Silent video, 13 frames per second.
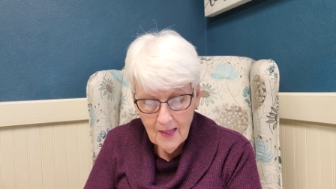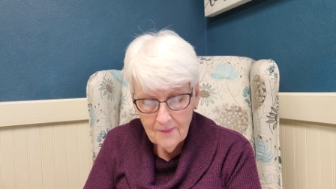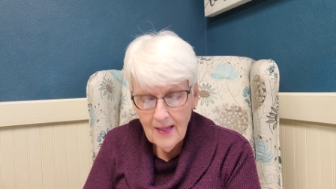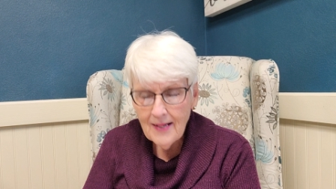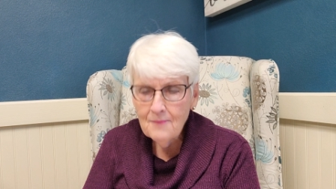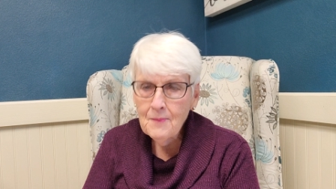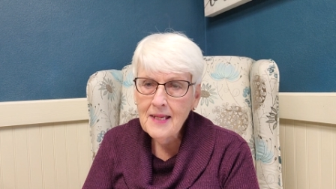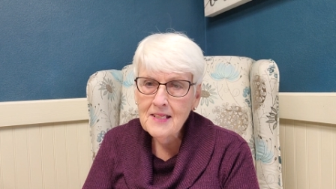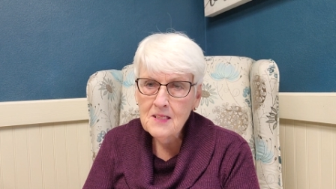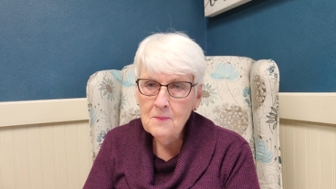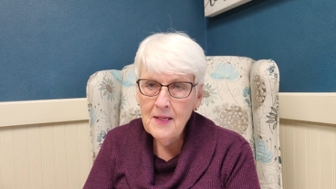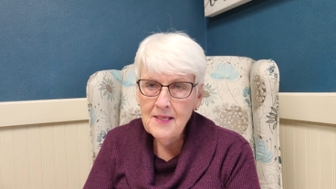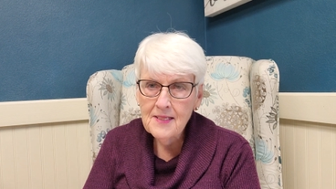That
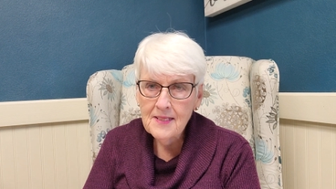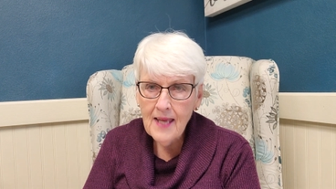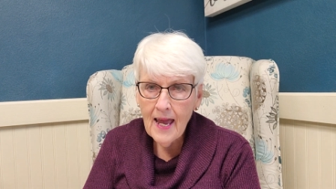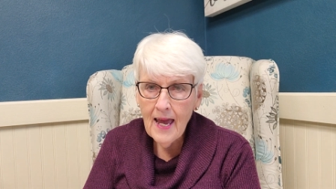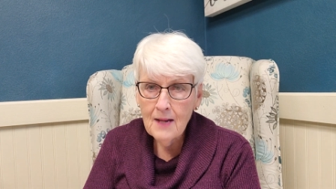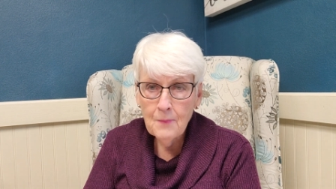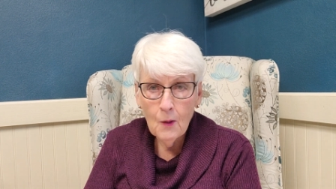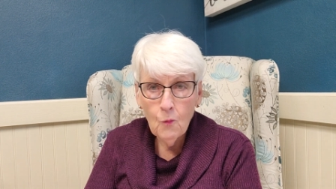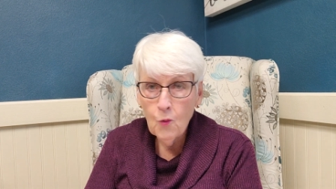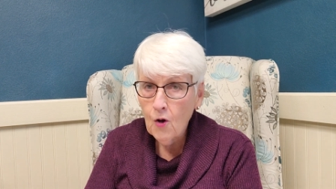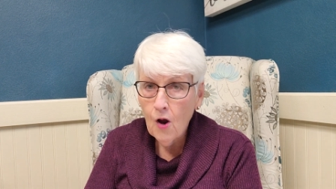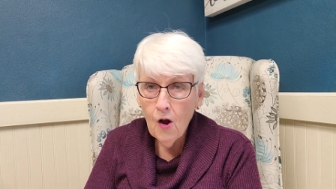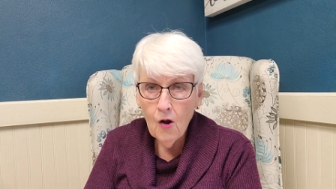makes me sad, but
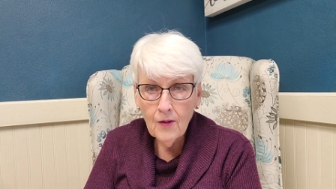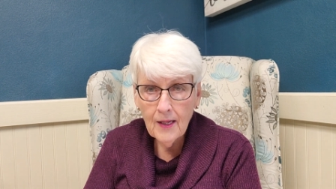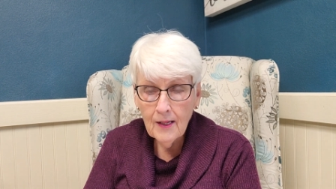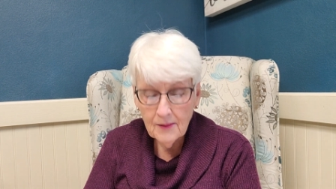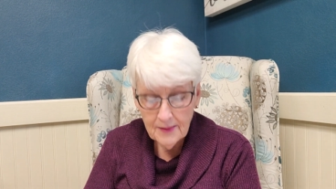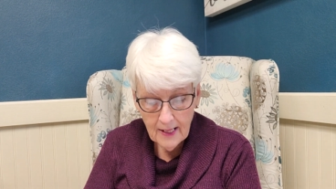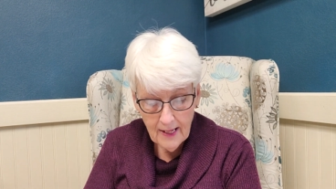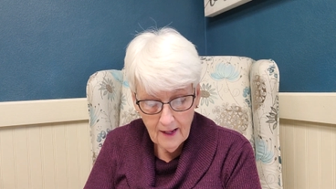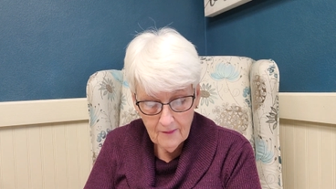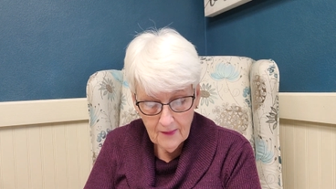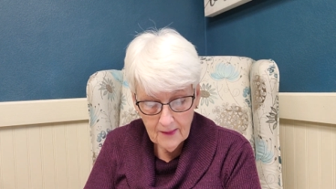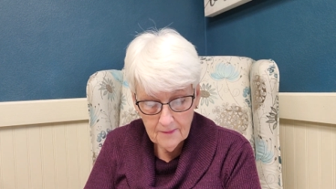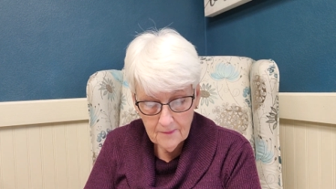we're all guilty
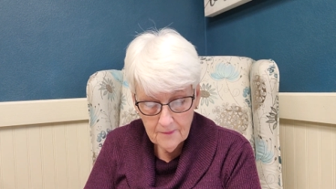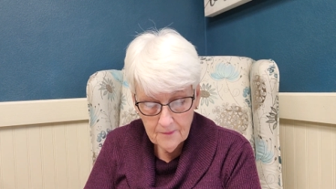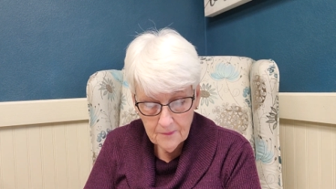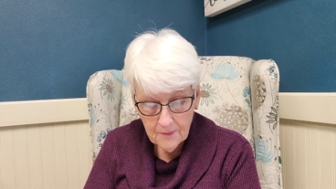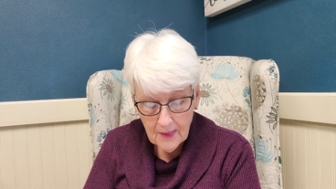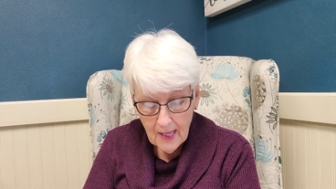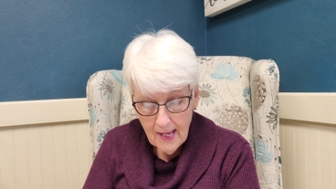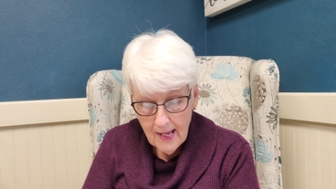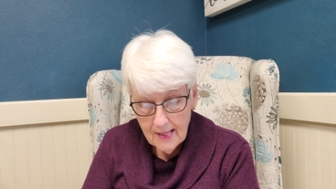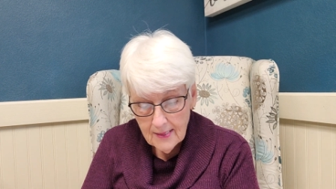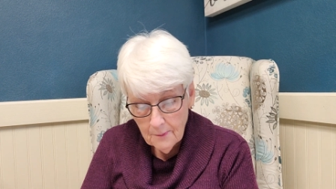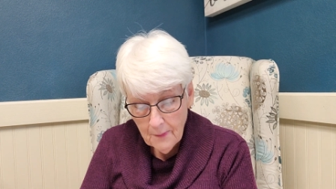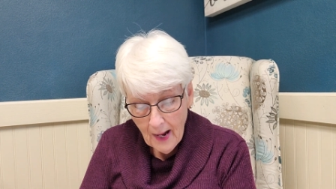of it.
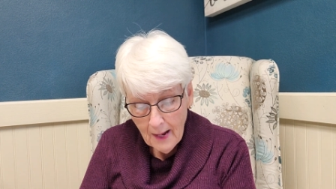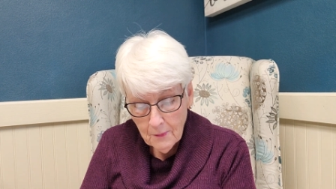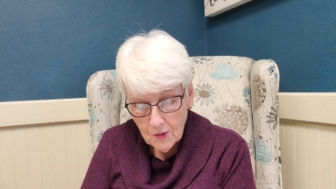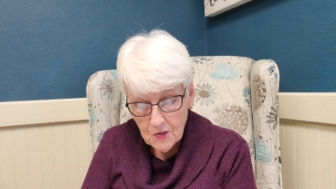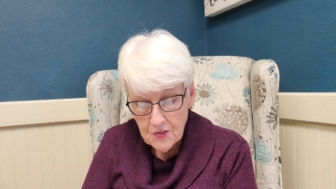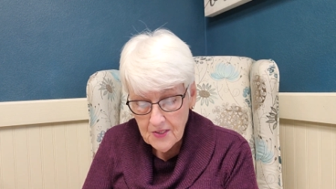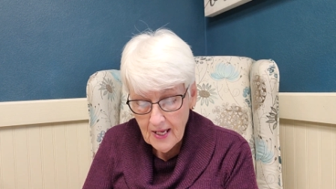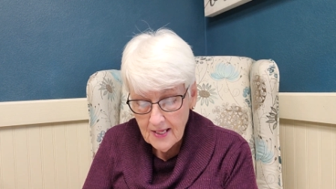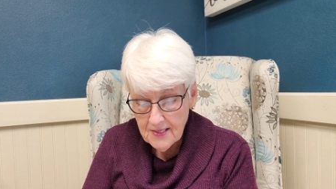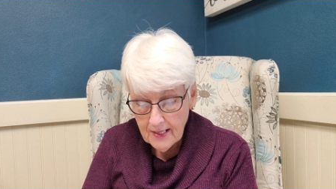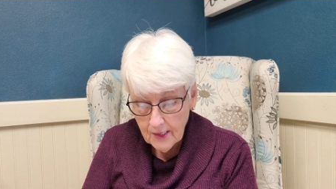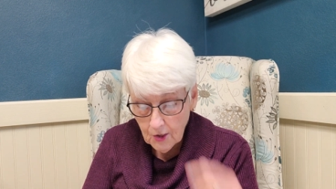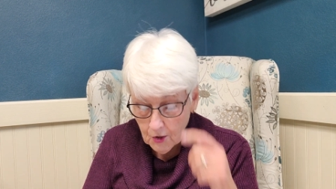The Bible says
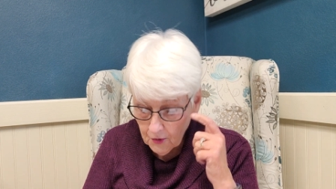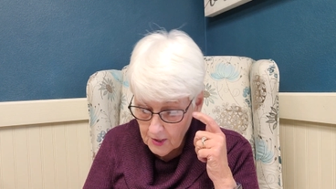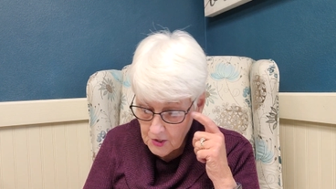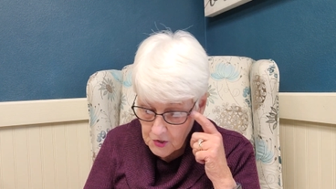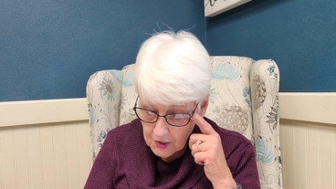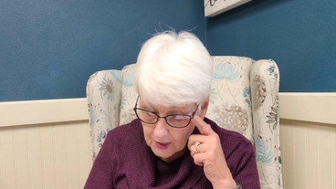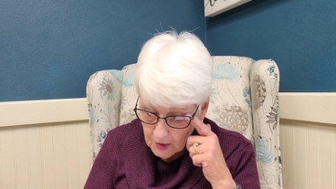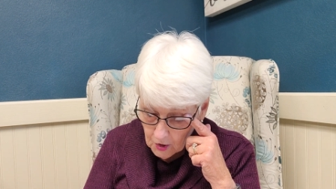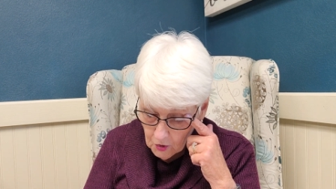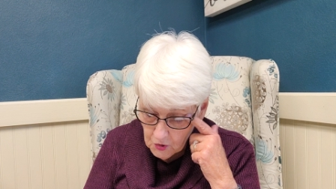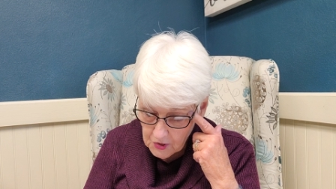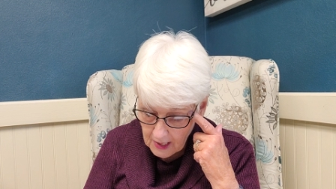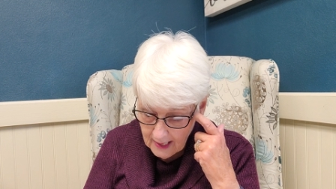that a Christian
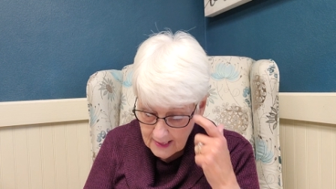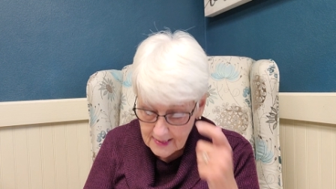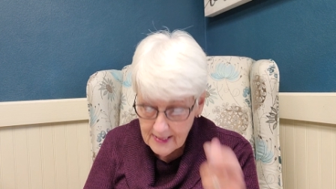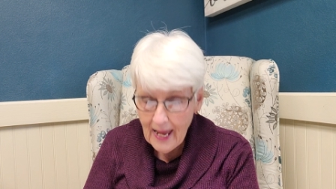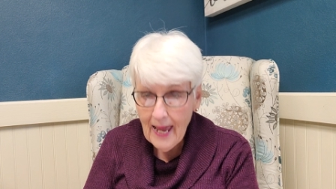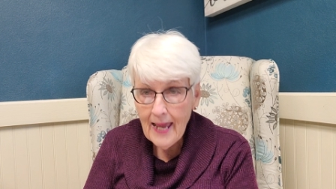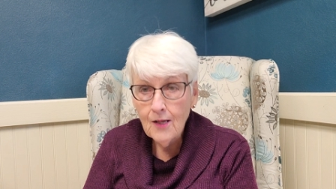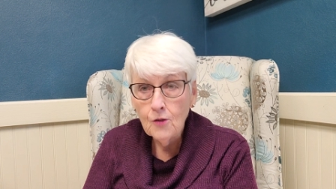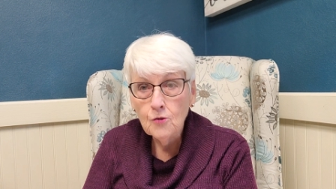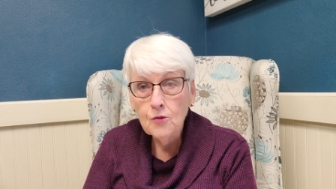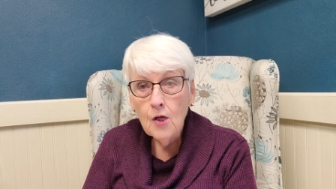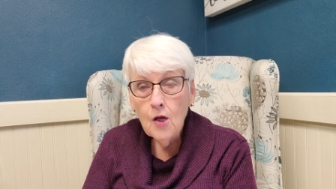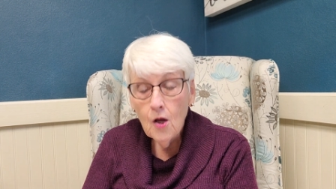who's
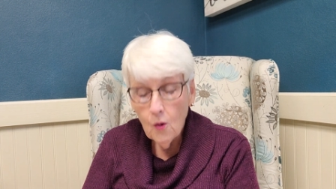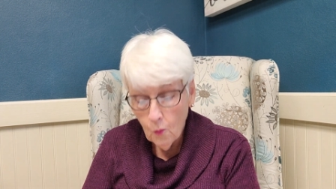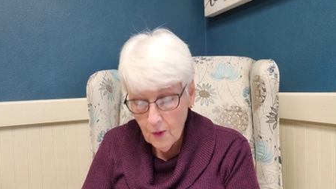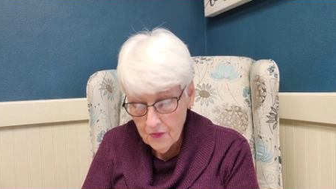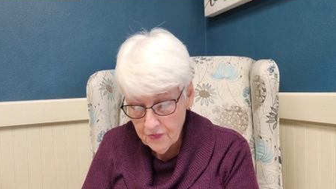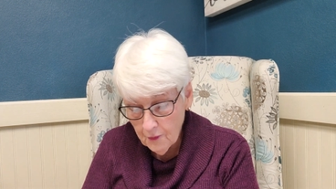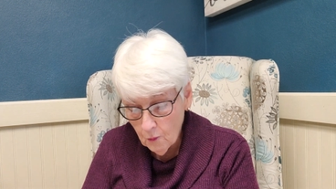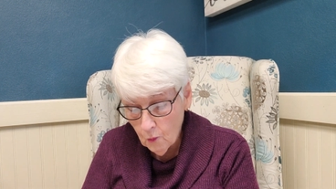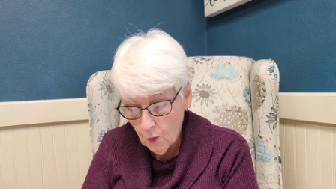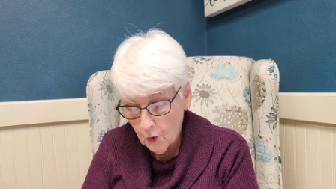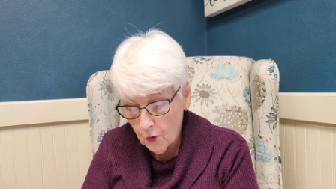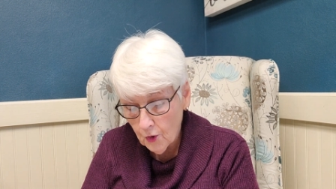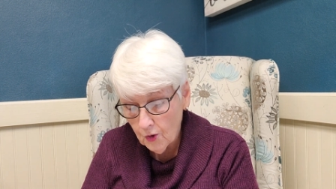entangled with the
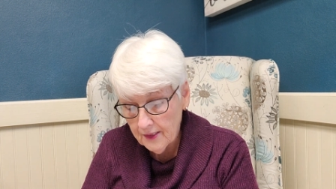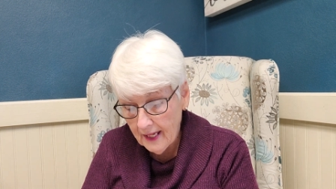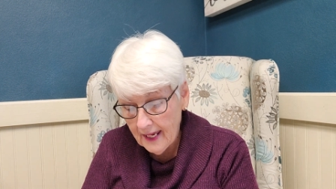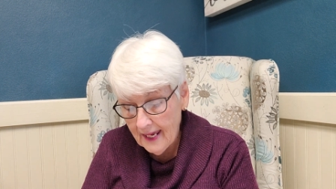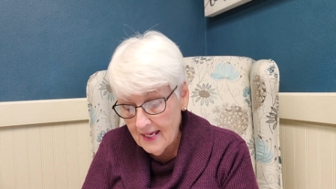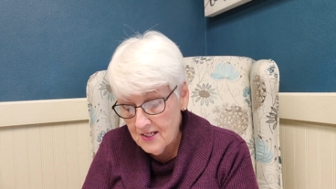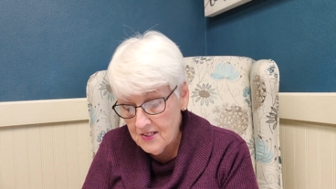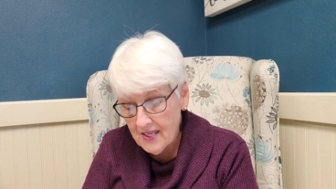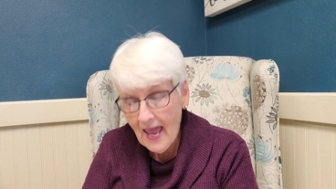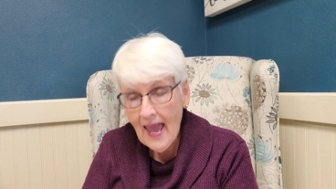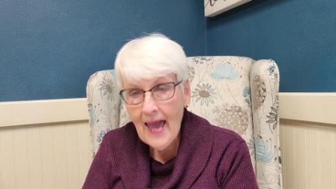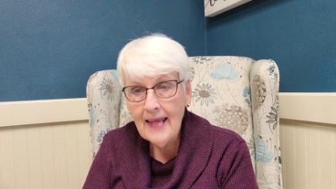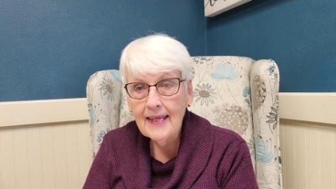world is
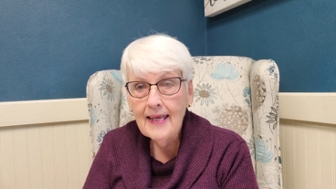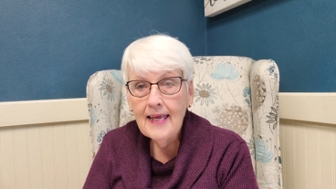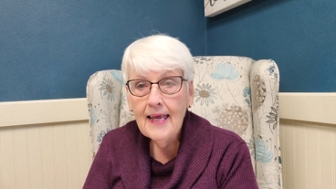at